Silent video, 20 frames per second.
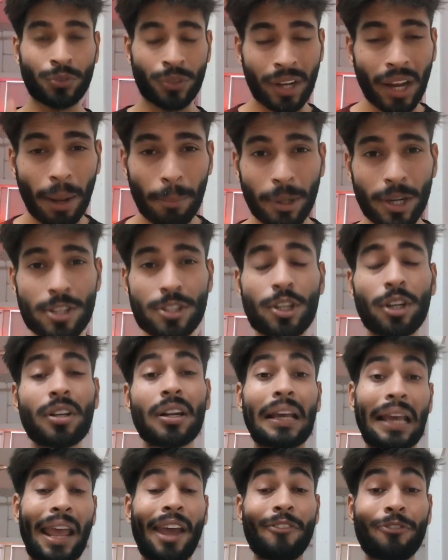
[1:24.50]
grammar is
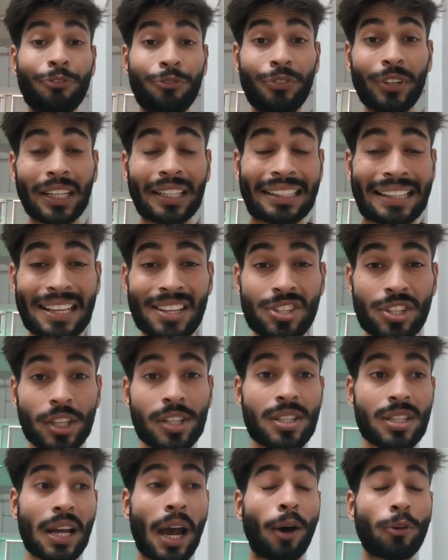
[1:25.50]
good. Everything is
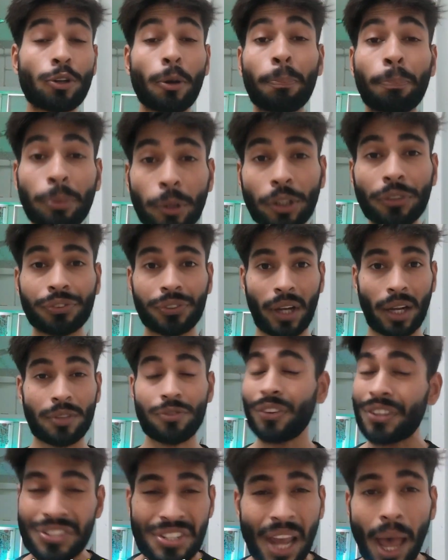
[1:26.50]
just out of
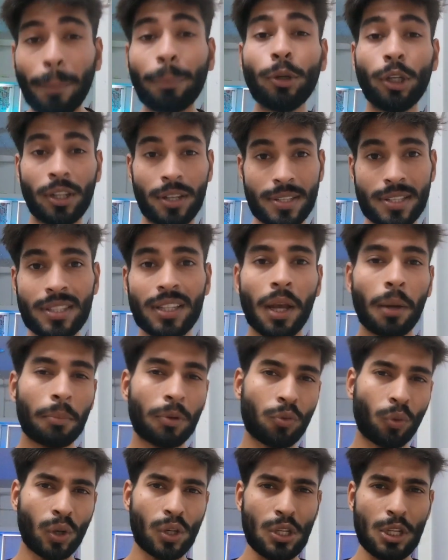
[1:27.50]
perfect, fantabulous.
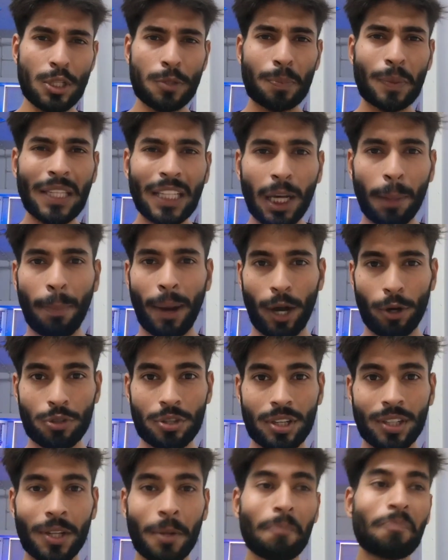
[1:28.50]
But what do you speak
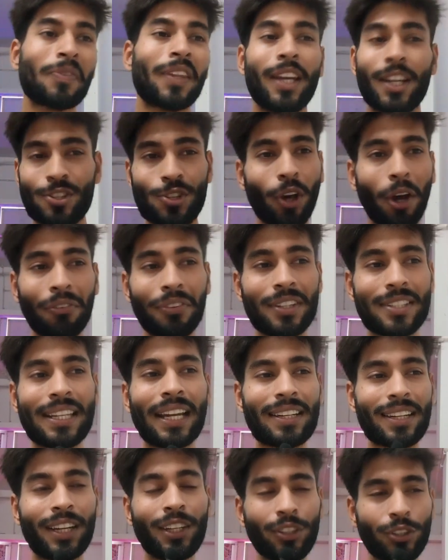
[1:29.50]
about? It's obvious
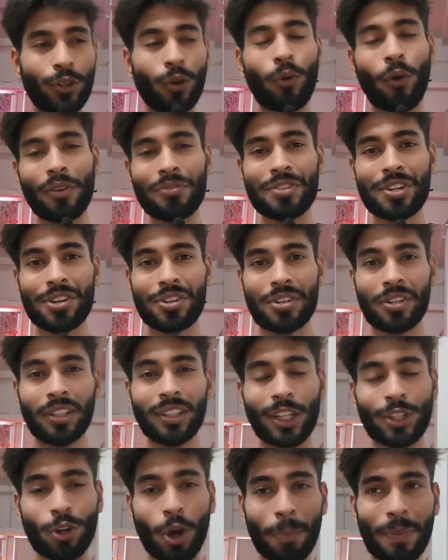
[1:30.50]
that in your
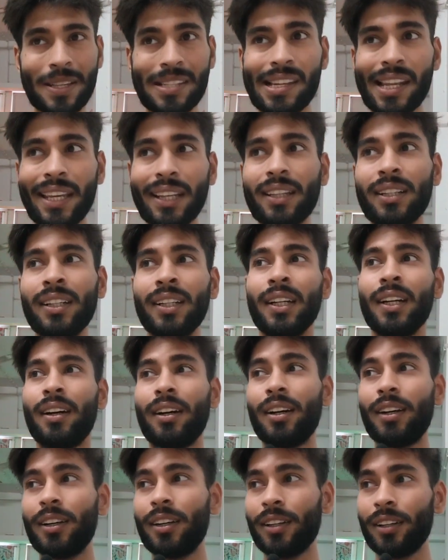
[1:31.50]
conversation, the topics like
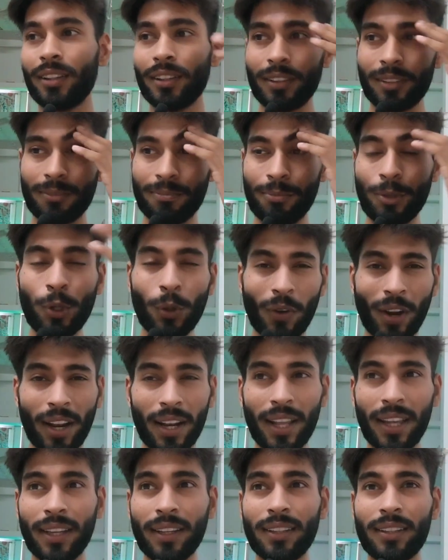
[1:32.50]

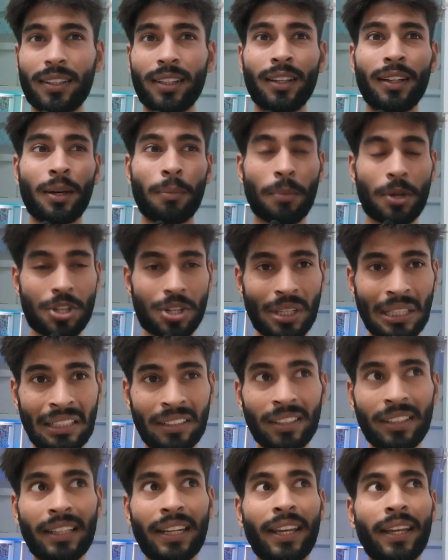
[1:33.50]
Neuralink, machine
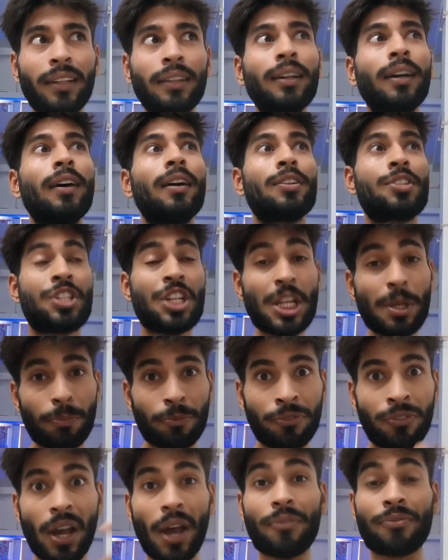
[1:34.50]
learning,
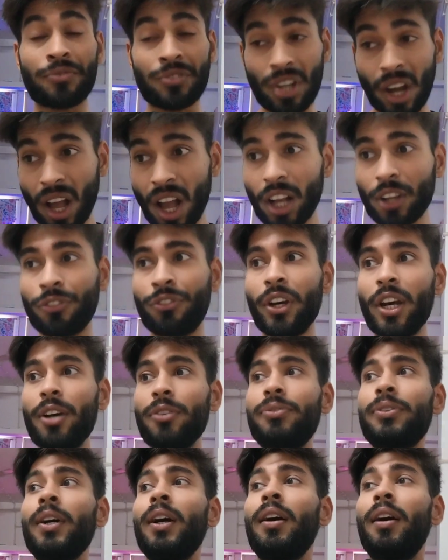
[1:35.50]
deep web, dark
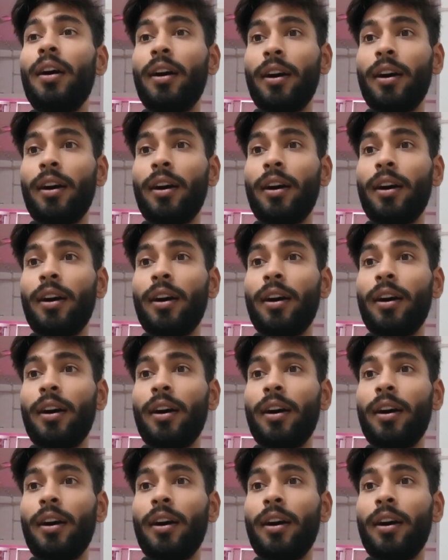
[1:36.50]
web,